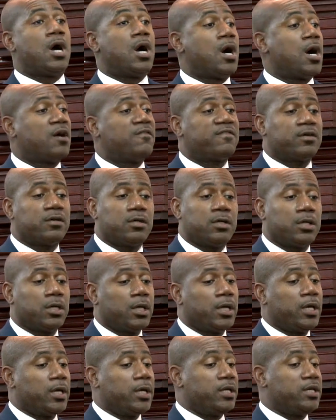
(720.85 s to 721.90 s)
of
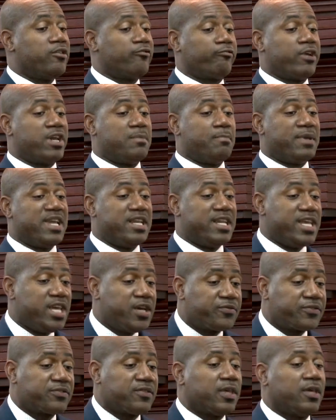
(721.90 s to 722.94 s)
different
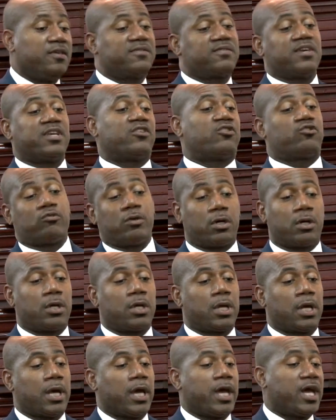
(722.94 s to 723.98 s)
beliefs, etc.
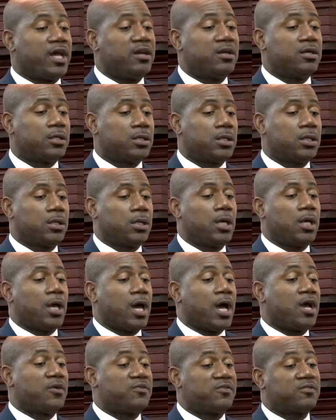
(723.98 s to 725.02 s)
And
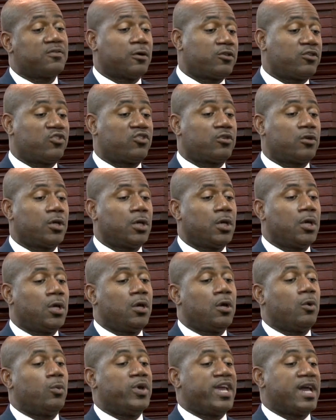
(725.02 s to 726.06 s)
as such,
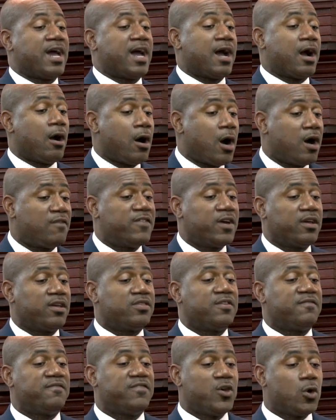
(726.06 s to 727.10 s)
we are
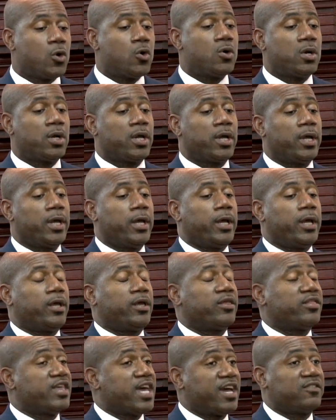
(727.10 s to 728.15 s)
of the view
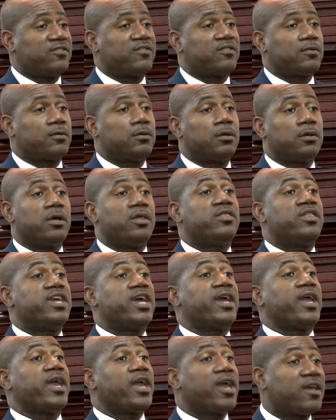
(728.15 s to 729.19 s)
that
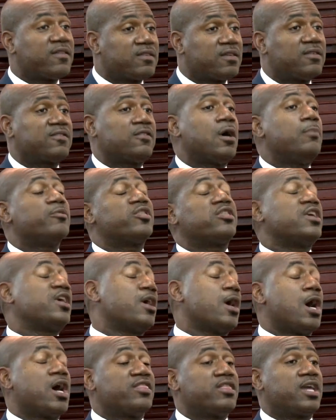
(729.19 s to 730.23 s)
there is
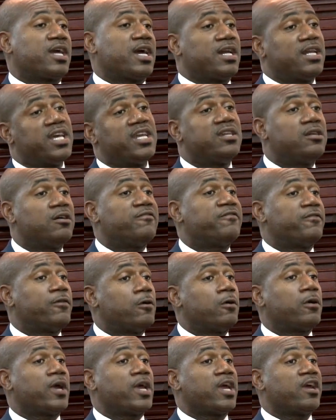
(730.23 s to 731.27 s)
something on the calendar
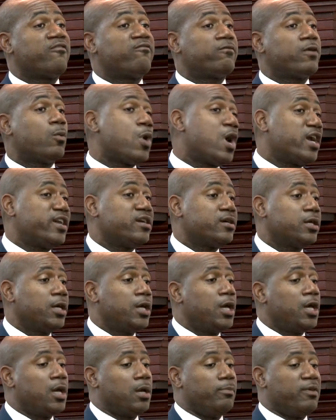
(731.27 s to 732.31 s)
for everyone.
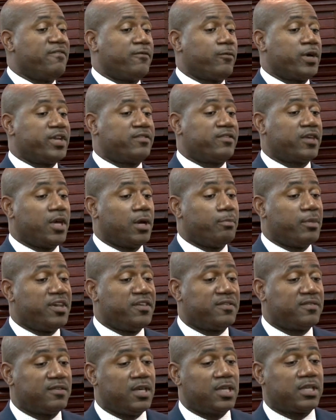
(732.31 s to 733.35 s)
Before I take
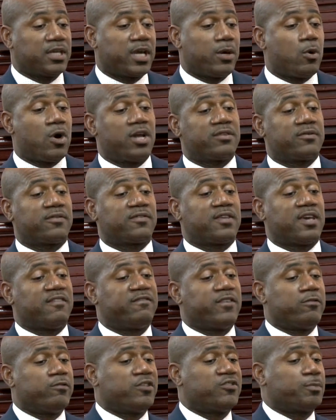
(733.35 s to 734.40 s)
my seat, I want to say a
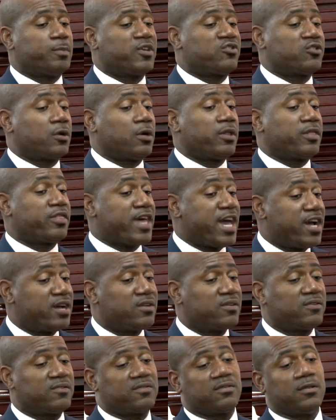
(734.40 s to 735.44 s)
very special
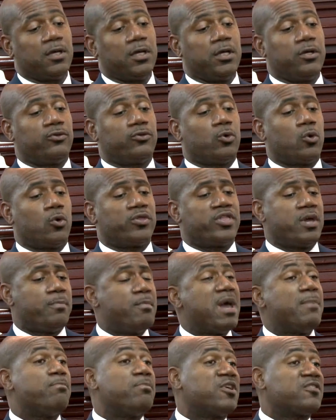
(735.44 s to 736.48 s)
thanks to the
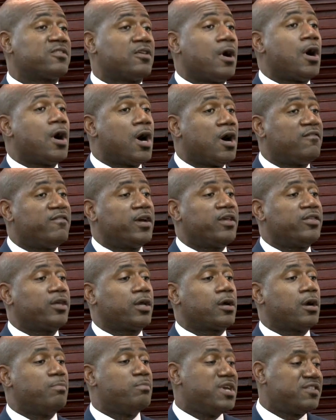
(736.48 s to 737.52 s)
members of
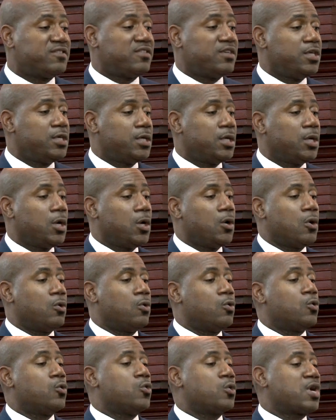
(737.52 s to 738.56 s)
the committee
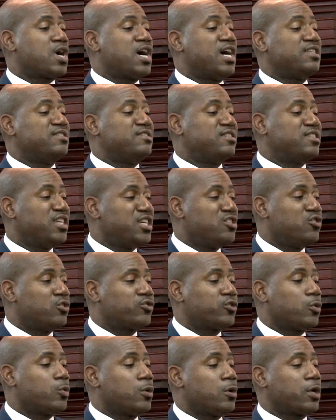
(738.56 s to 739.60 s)
who continue
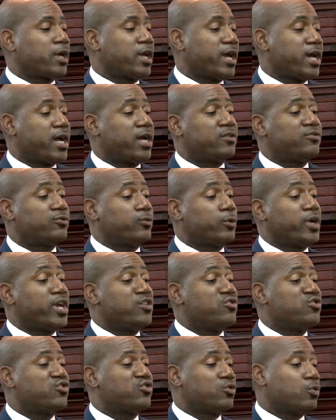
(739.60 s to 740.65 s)
to work hard to
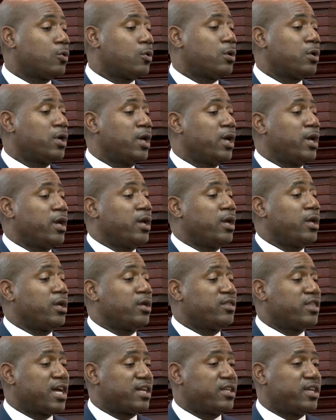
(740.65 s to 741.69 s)
ensure
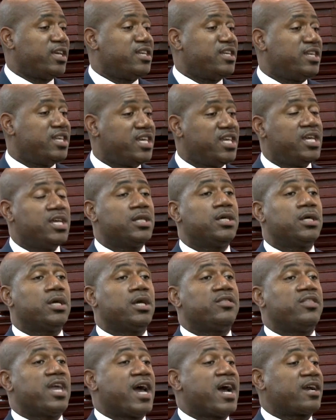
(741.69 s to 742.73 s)
that indeed
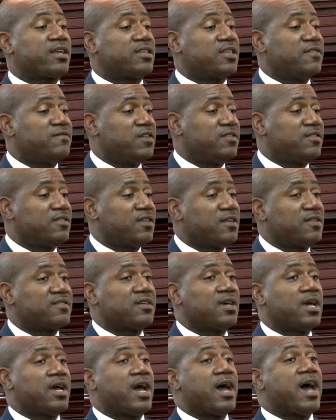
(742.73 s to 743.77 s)
the
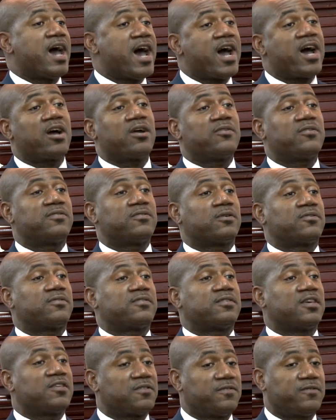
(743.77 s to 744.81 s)
activities are
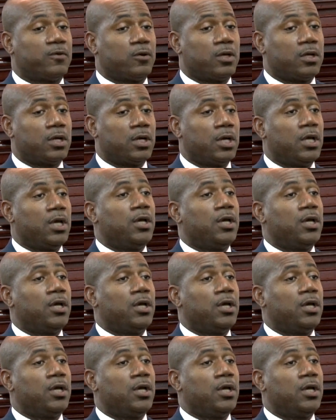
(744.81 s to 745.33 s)
successful.